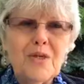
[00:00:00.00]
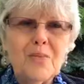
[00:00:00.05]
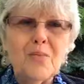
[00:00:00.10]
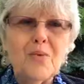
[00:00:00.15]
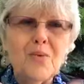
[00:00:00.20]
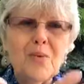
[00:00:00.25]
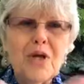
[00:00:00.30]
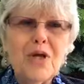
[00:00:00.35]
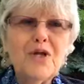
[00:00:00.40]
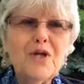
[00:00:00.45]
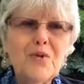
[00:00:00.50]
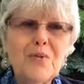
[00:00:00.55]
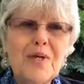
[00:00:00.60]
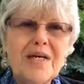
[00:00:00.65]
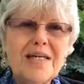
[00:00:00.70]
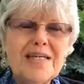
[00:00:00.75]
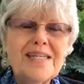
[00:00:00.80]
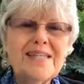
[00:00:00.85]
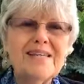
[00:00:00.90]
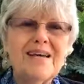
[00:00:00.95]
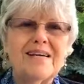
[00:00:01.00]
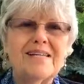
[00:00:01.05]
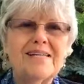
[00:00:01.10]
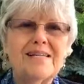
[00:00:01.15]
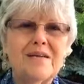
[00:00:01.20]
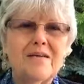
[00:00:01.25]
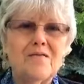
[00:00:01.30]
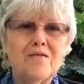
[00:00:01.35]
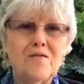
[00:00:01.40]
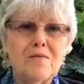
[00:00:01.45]
you bring you insights
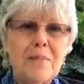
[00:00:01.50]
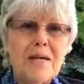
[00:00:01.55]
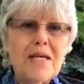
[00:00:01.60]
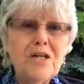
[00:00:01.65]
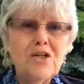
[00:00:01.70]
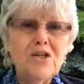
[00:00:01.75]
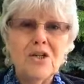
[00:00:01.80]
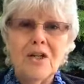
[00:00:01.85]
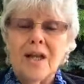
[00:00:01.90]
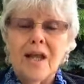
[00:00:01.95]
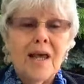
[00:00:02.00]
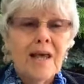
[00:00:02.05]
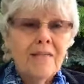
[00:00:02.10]
and information